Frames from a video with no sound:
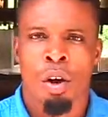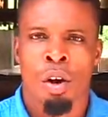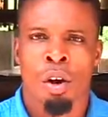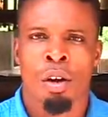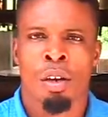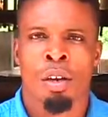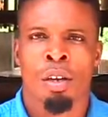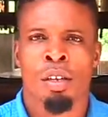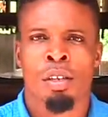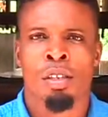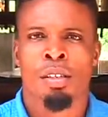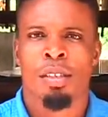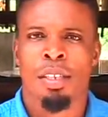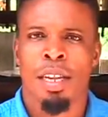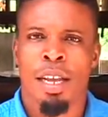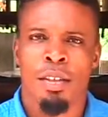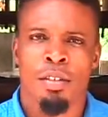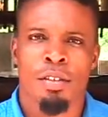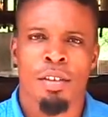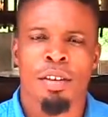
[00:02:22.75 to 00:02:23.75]
or
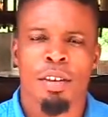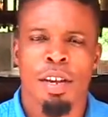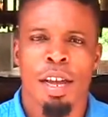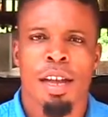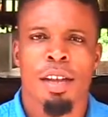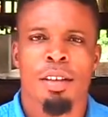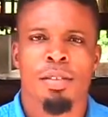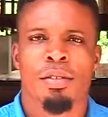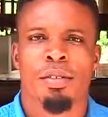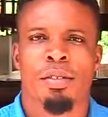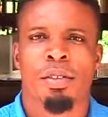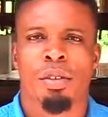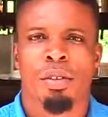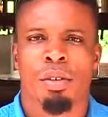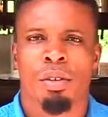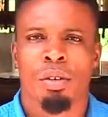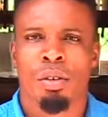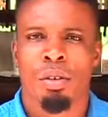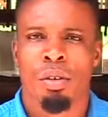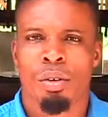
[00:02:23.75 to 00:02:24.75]
Nigerians
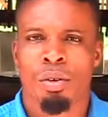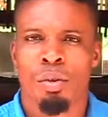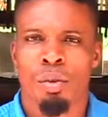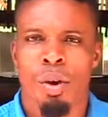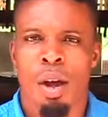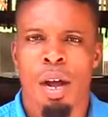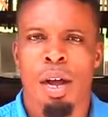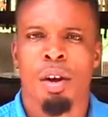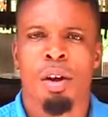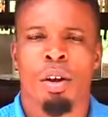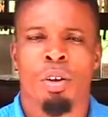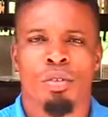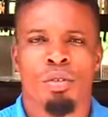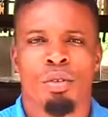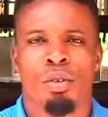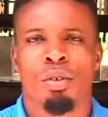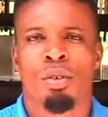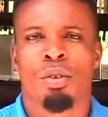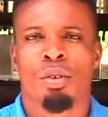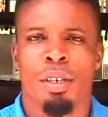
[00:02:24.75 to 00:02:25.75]
who are
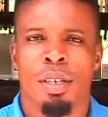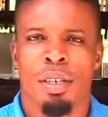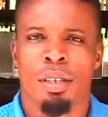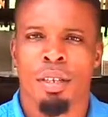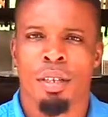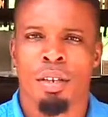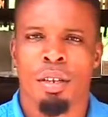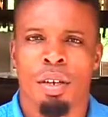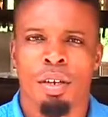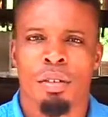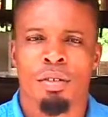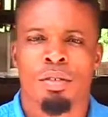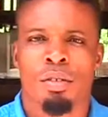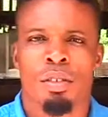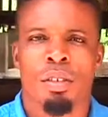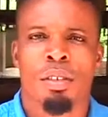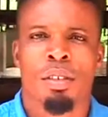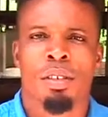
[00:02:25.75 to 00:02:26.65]
also in the country,